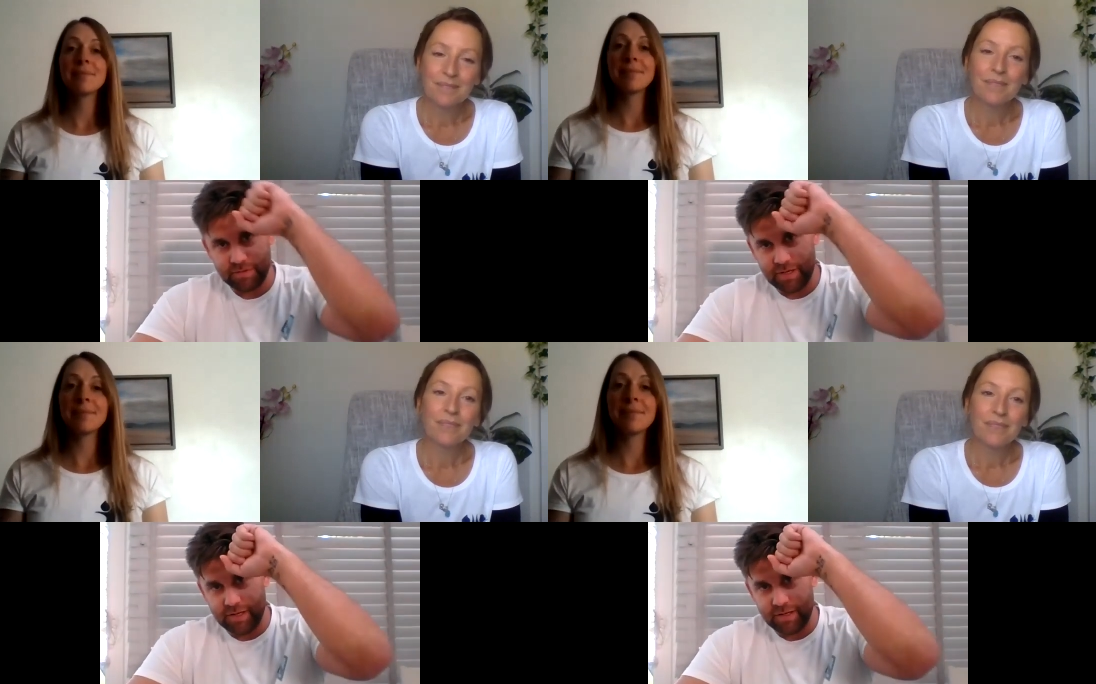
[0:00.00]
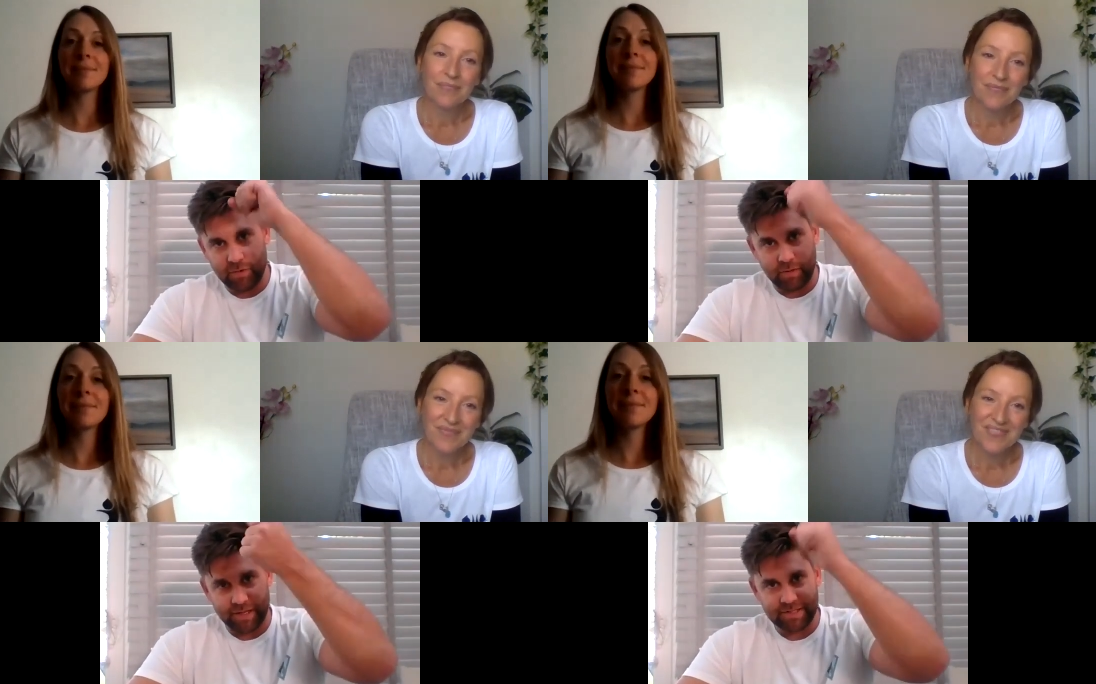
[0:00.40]
Speaker 1: uh, one
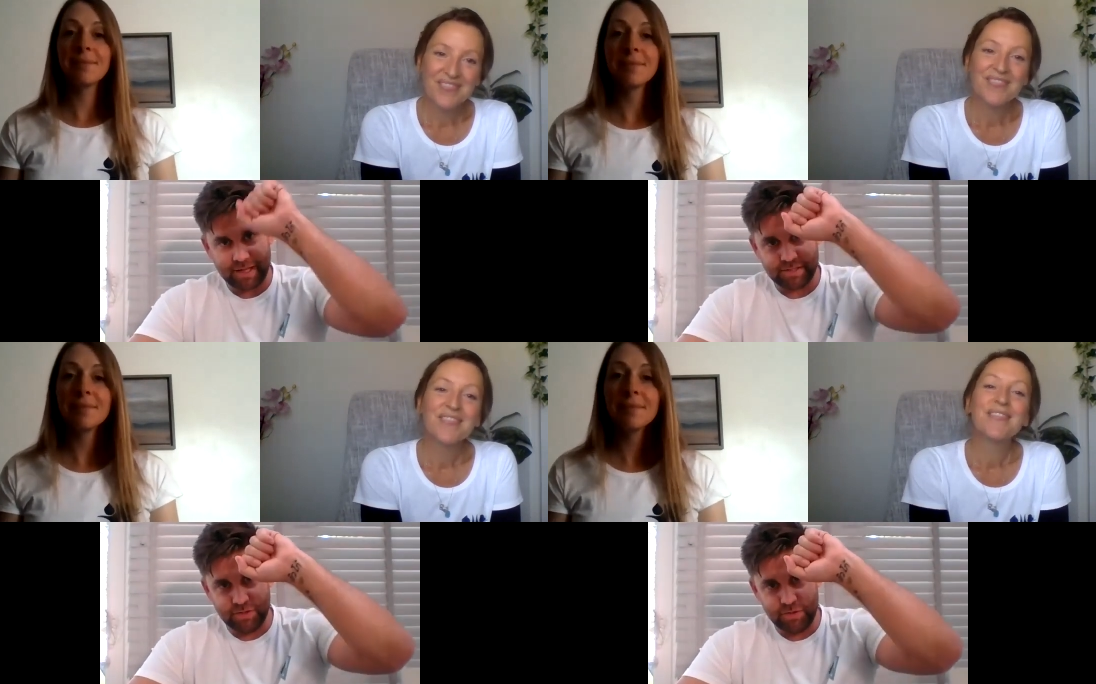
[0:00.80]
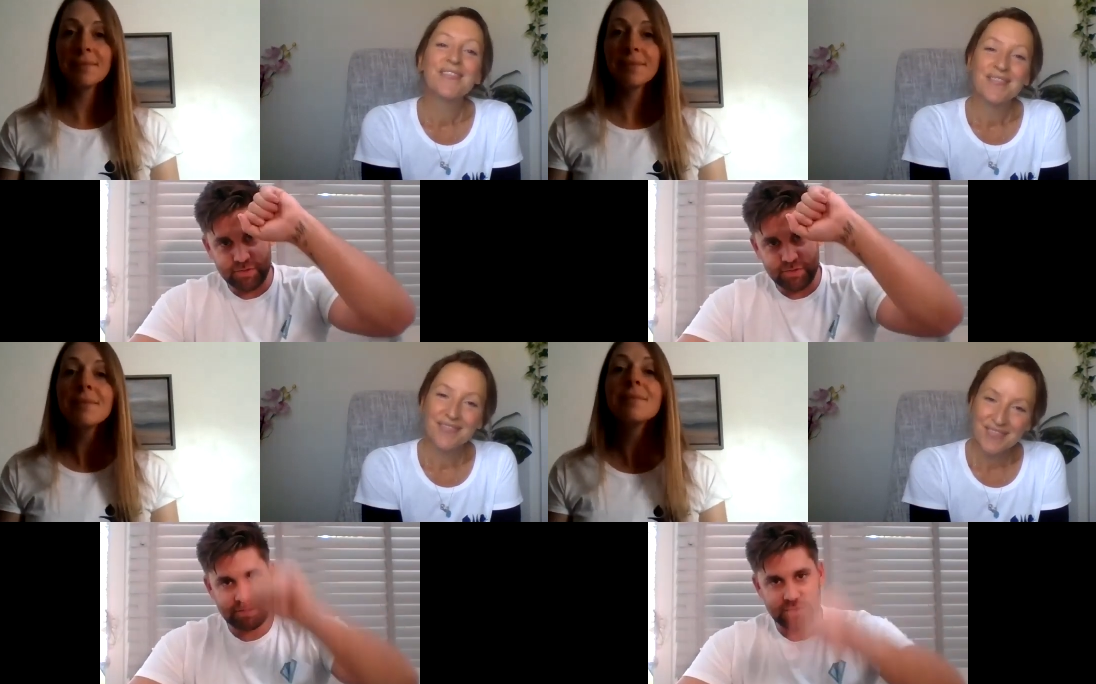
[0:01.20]
of my
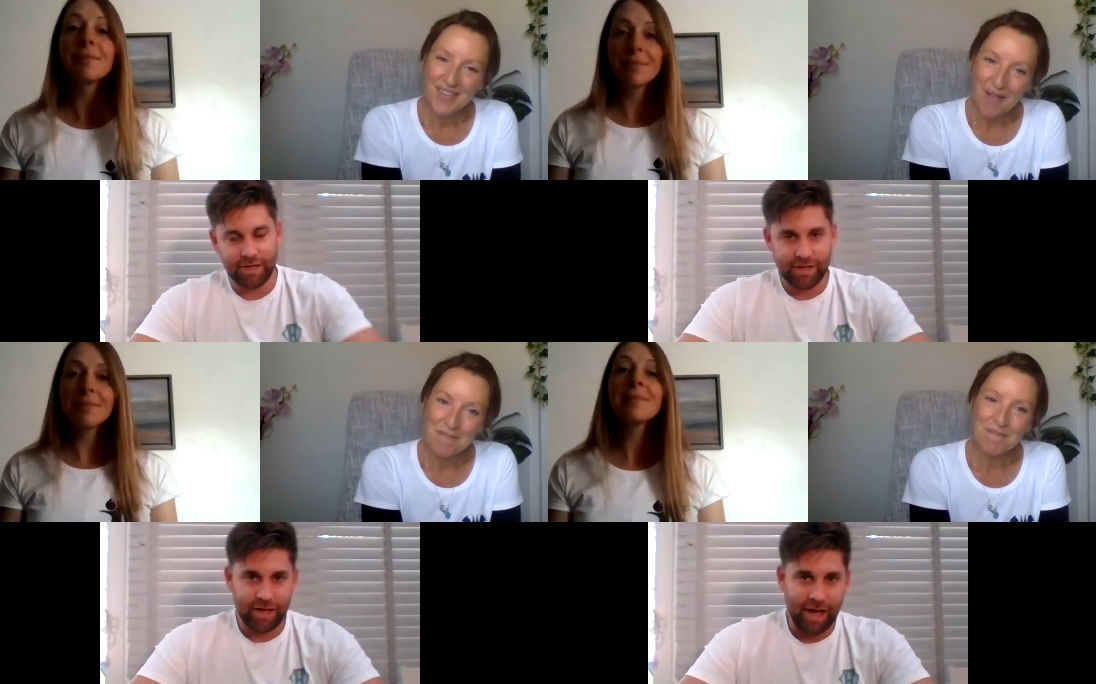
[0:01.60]
tattoos yeah.